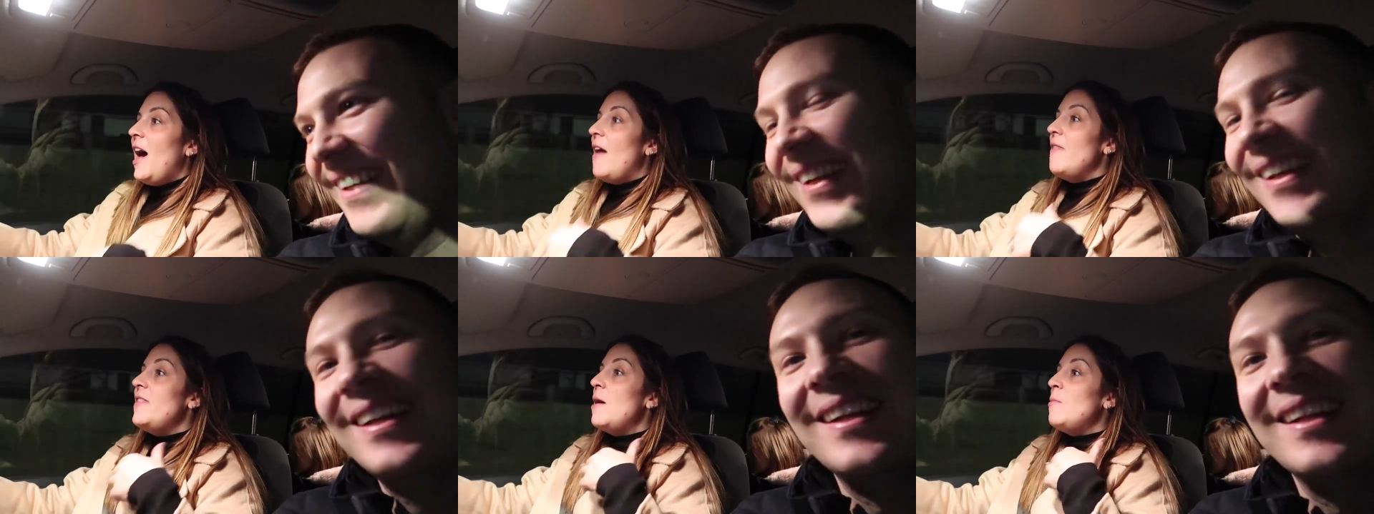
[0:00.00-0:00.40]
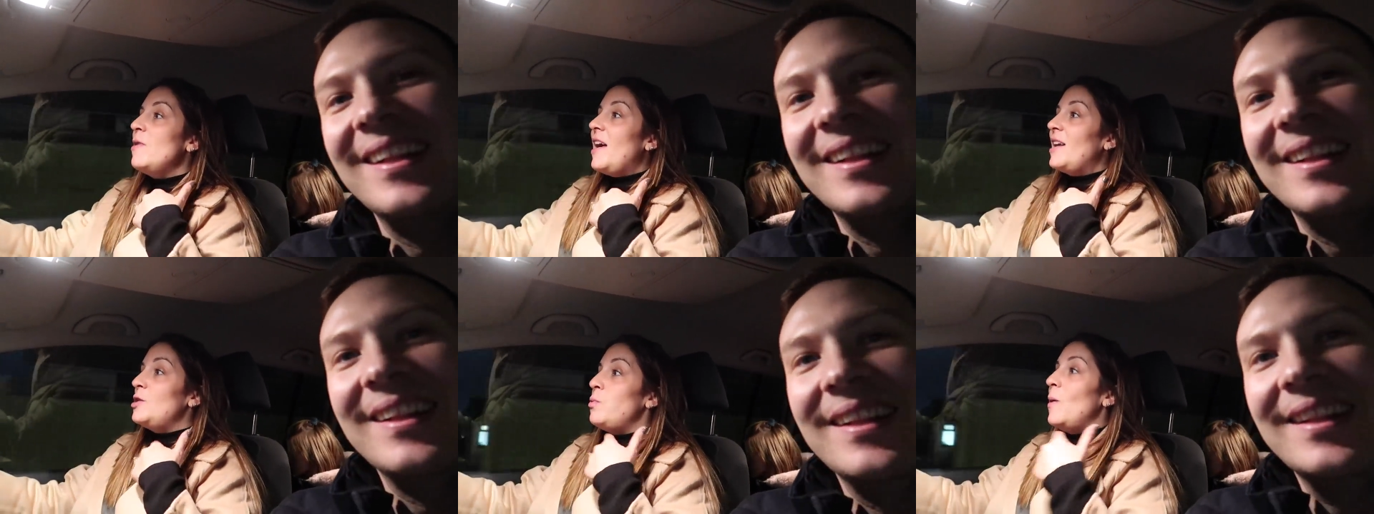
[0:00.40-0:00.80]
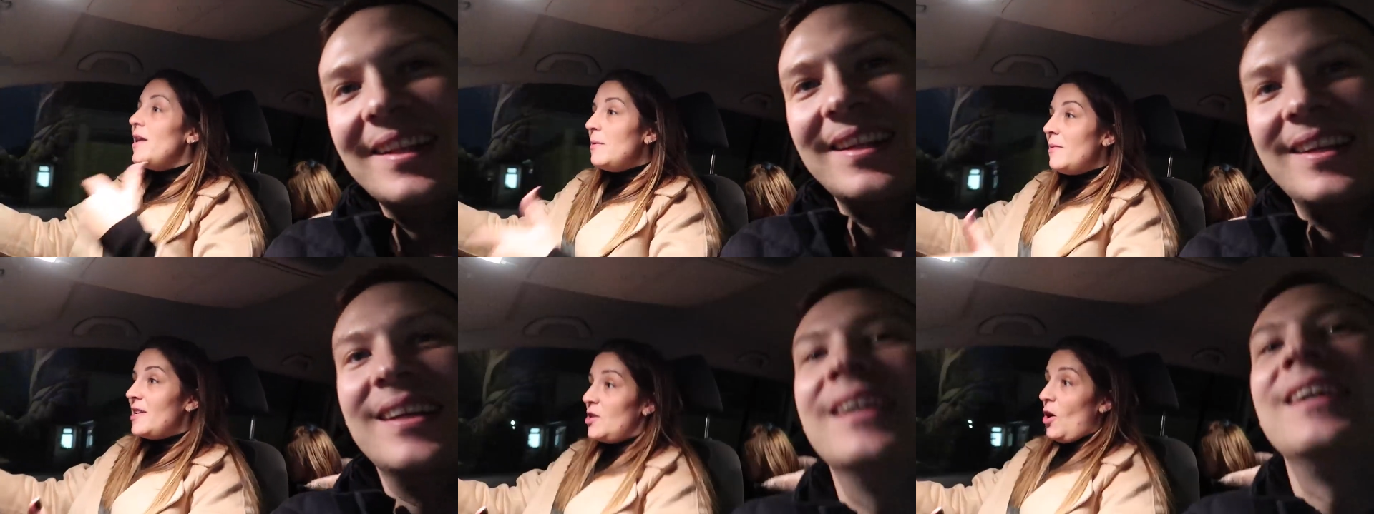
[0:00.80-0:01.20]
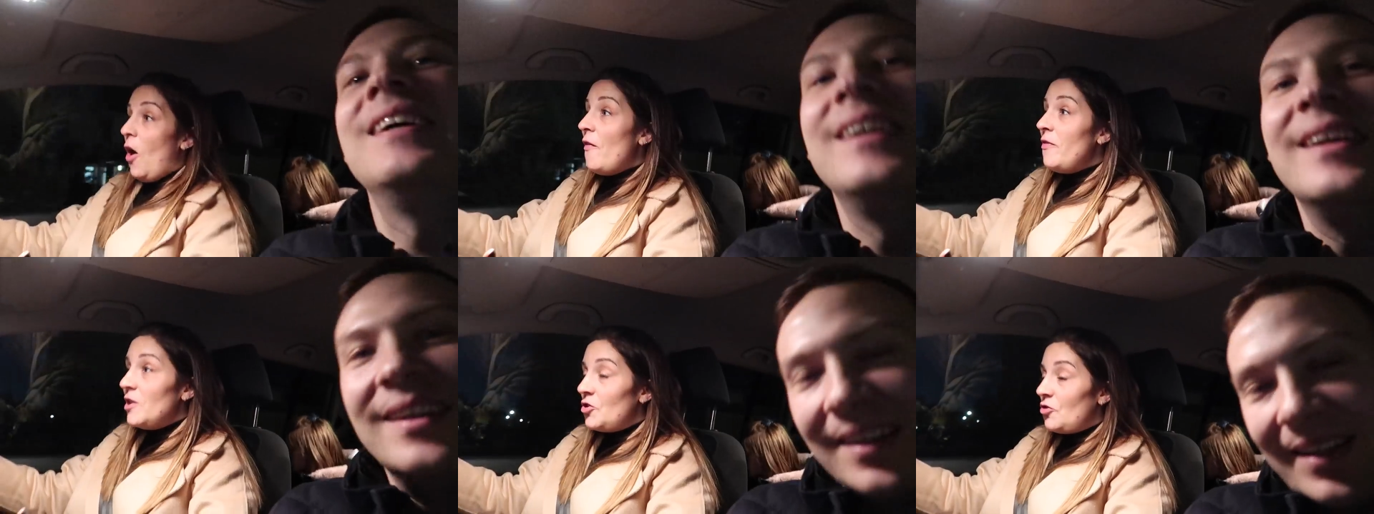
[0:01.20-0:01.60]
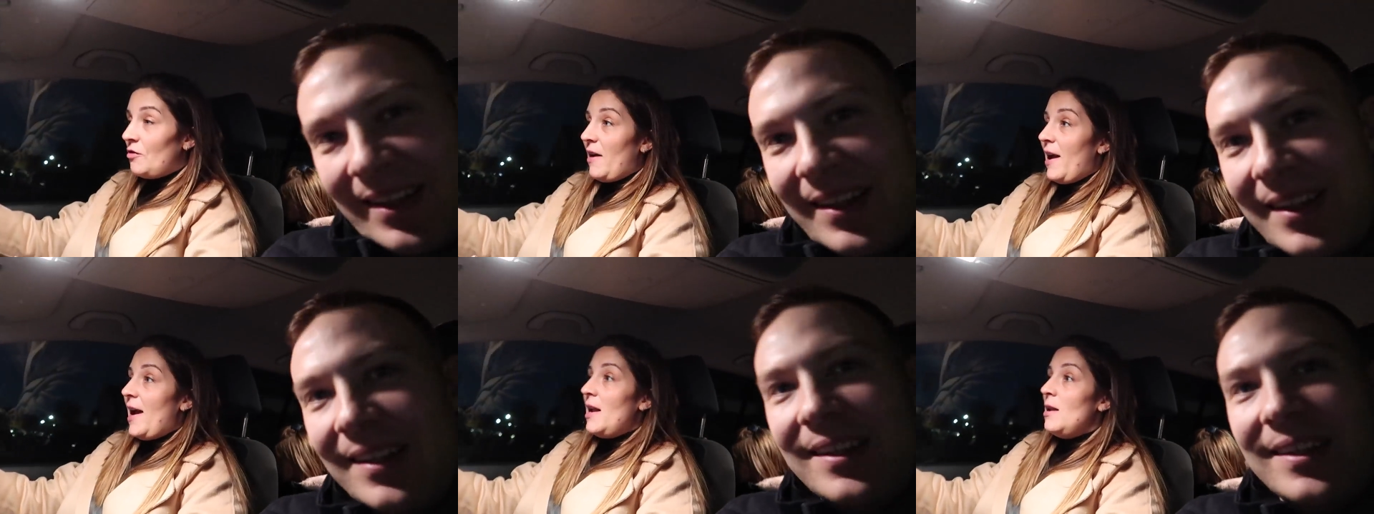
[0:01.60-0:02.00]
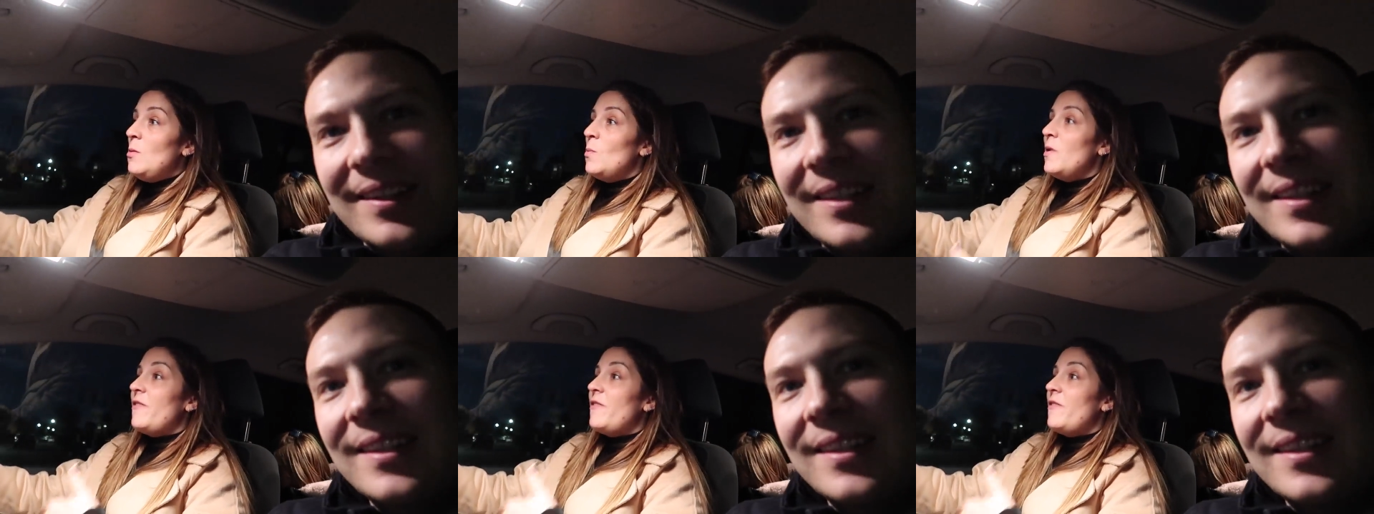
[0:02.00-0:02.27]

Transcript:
Speaker 1: and then we had 20 minutes on the train.